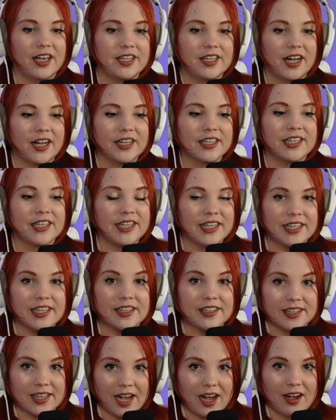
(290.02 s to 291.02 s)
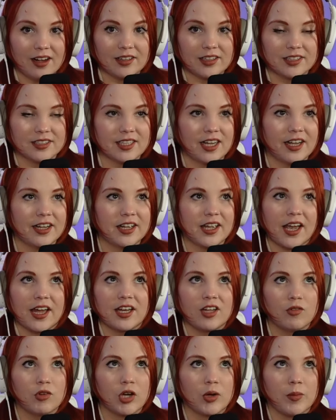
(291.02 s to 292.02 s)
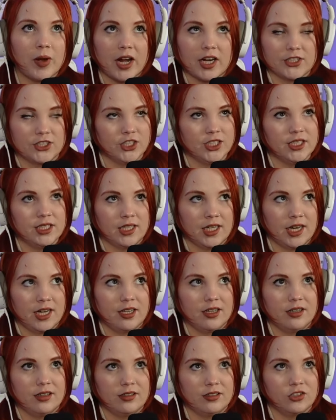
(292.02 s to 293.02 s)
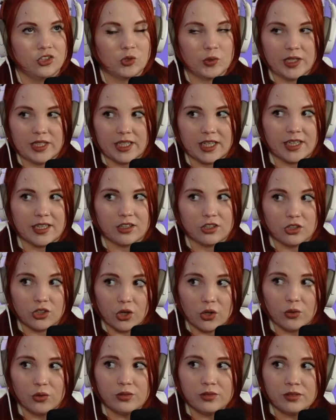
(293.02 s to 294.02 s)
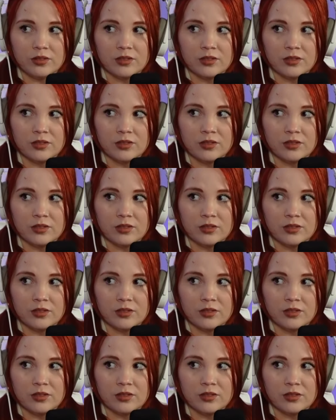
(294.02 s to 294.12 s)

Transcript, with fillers: And I needed that because I can't even imagine like doing that alone.